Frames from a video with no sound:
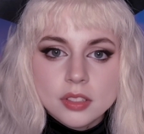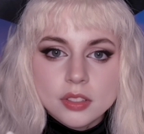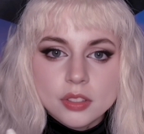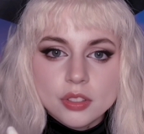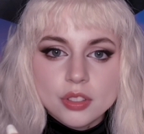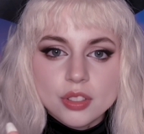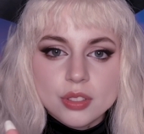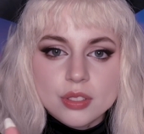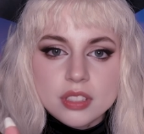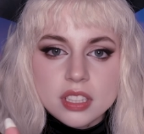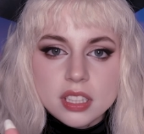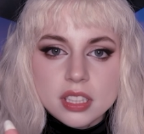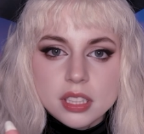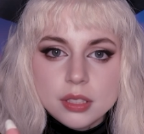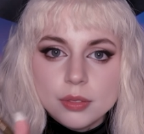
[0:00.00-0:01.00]
No
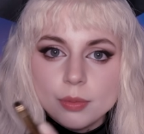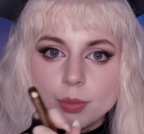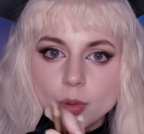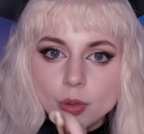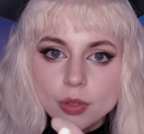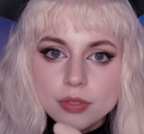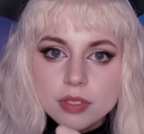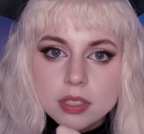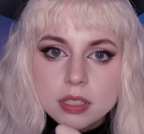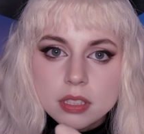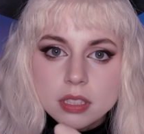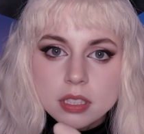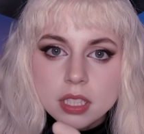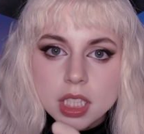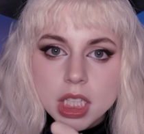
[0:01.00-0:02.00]
sudden
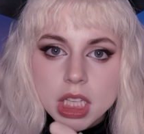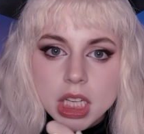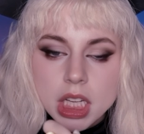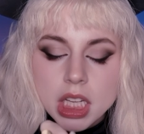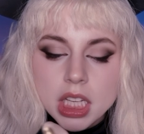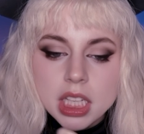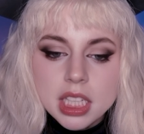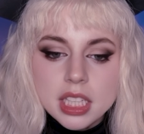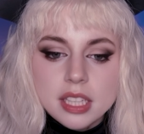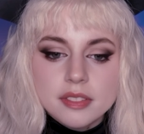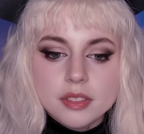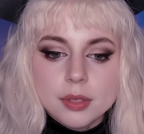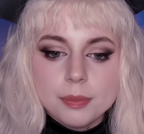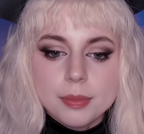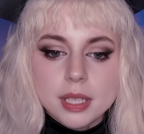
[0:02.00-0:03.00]
moves. I have
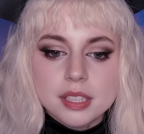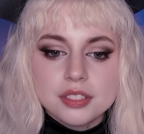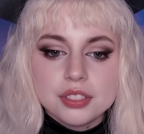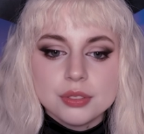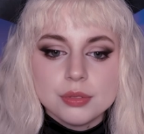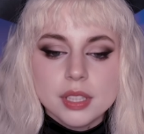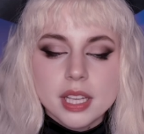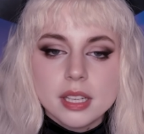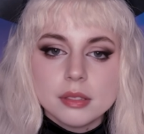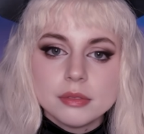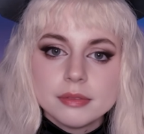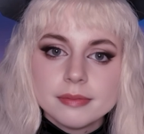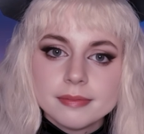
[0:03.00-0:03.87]
to pat you down.